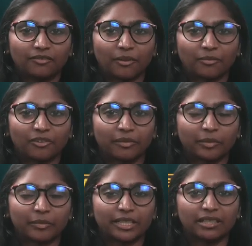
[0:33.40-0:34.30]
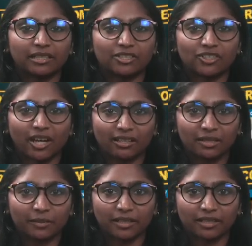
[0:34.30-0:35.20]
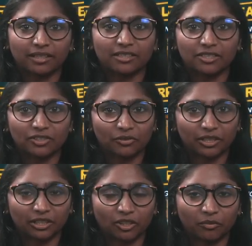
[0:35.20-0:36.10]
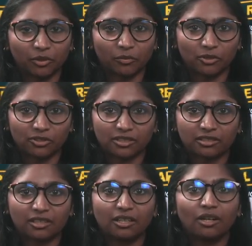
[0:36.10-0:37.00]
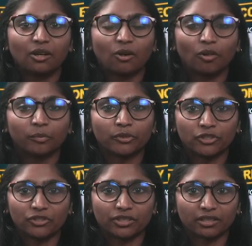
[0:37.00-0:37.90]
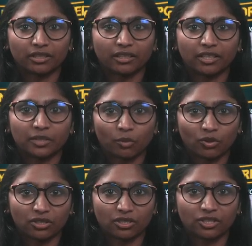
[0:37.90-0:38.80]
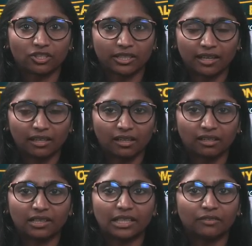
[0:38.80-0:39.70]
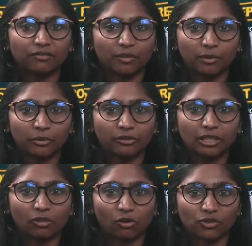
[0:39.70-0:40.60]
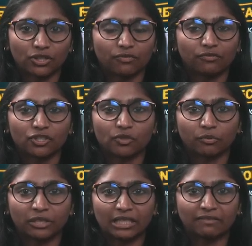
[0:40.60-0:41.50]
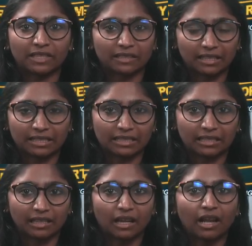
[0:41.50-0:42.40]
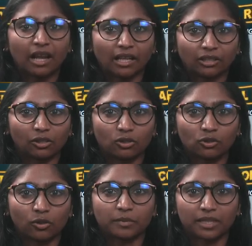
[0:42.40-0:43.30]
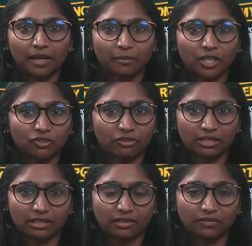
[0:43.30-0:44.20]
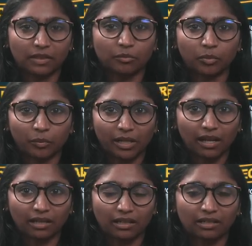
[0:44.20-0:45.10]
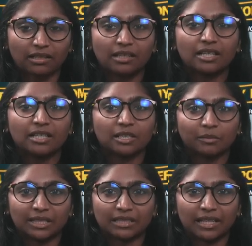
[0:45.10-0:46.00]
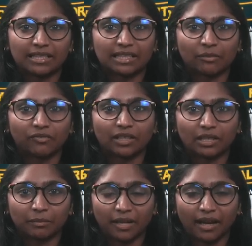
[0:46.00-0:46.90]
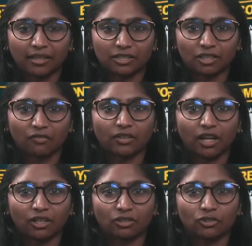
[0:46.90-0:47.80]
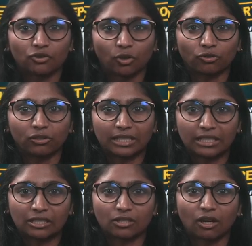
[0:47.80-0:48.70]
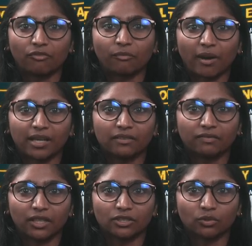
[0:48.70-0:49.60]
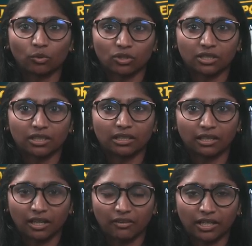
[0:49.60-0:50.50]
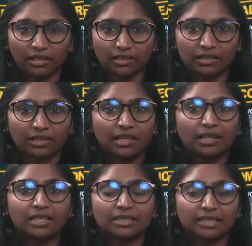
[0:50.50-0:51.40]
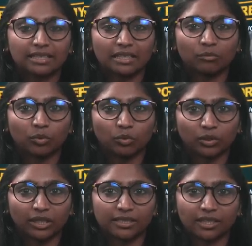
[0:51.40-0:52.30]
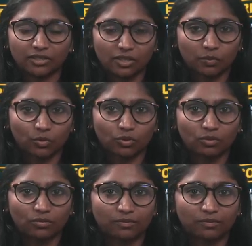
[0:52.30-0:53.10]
From Creamer Media in Johannesburg, this is the Real Economy Report. Coal producer and exporter Thungela in February launched a fish breeding facility at the Loskop Dam Nature Reserve in Mpumalanga to mitigate some of the impacts of an uncontrolled release of mine-affected water in the area. Tasneem Bulbulia tells us more.